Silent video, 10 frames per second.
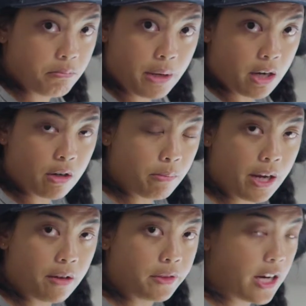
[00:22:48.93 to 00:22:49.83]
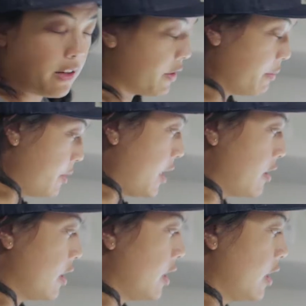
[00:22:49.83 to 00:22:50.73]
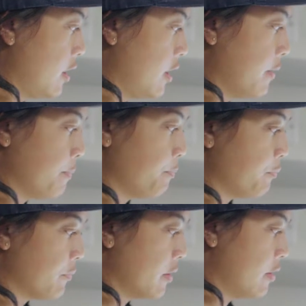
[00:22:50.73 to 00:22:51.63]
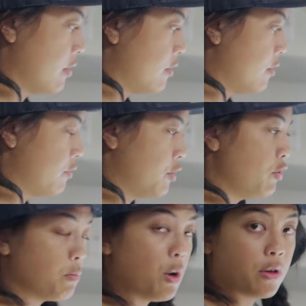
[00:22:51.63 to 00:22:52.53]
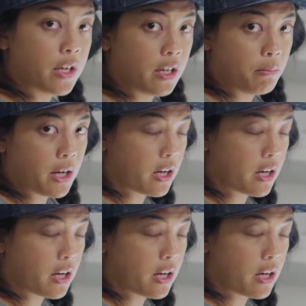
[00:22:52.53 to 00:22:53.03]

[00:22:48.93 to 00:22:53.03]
better about that if I'm tasting anything too smoky in my